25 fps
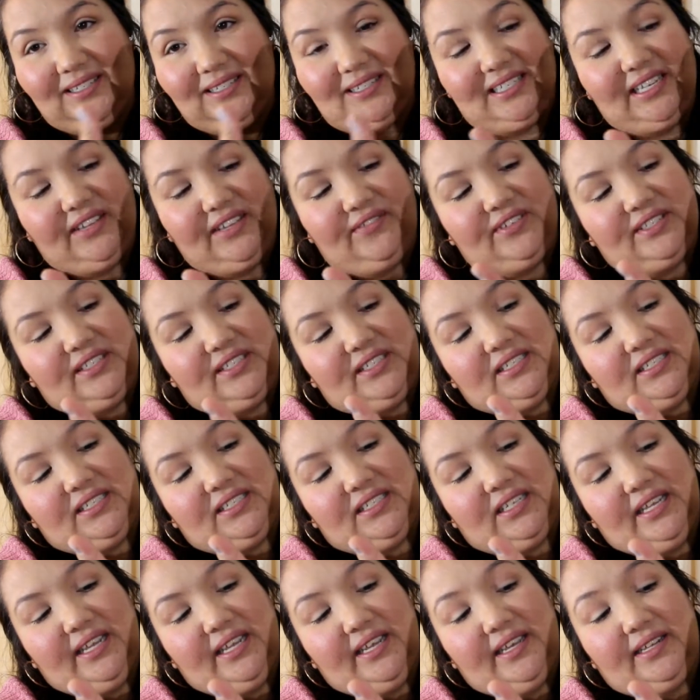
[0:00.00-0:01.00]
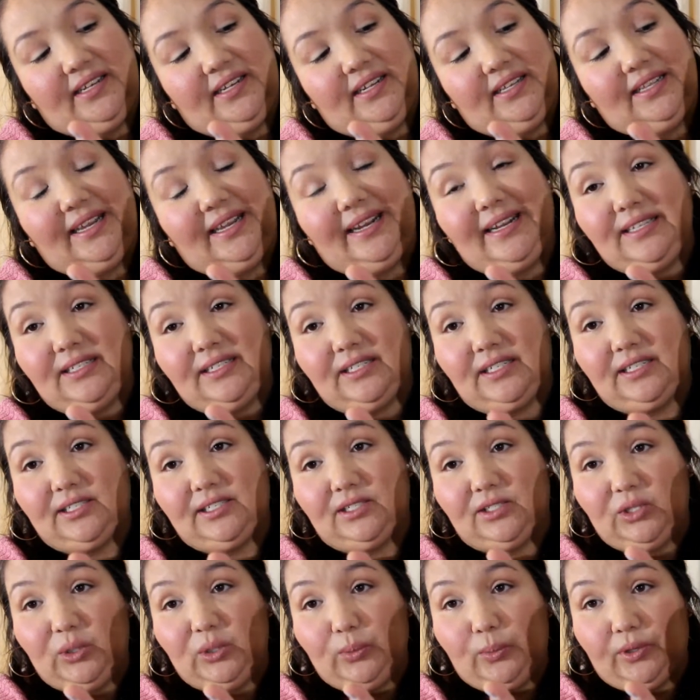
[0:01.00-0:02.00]
trying to see if it slid. That is a
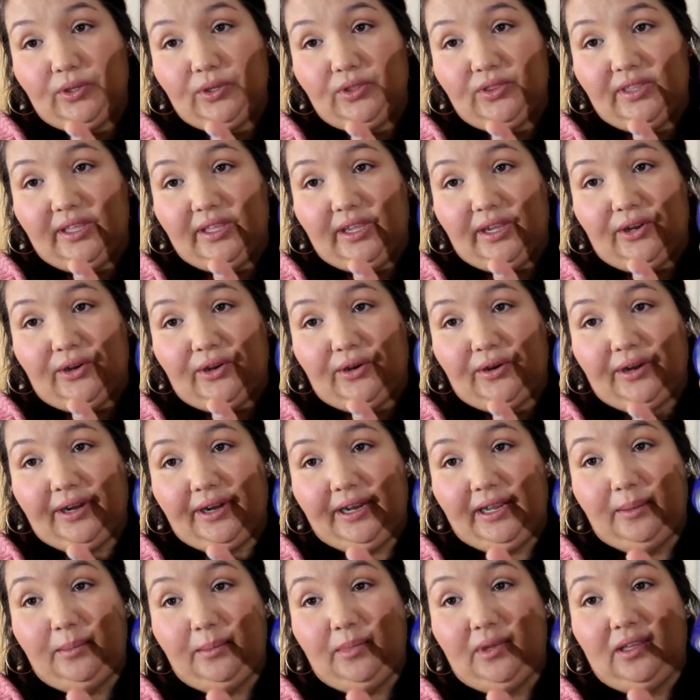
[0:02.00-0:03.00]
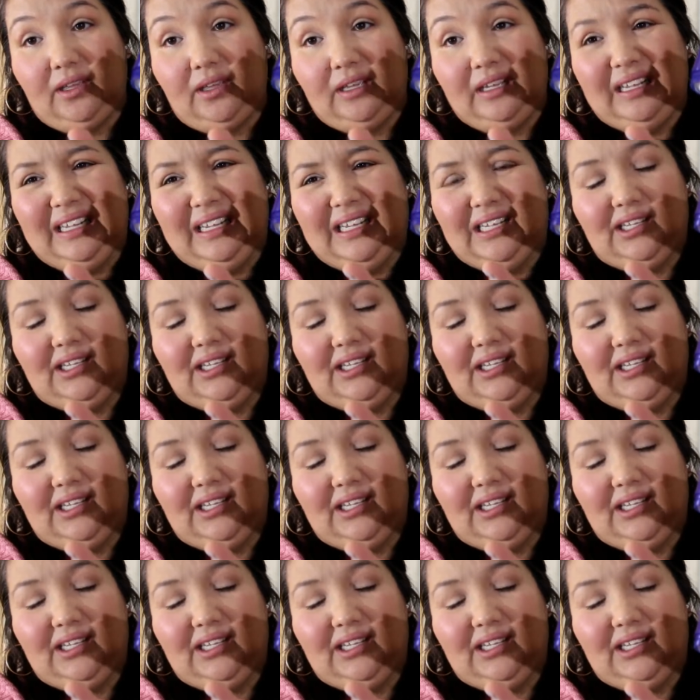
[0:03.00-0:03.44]
super thick cream.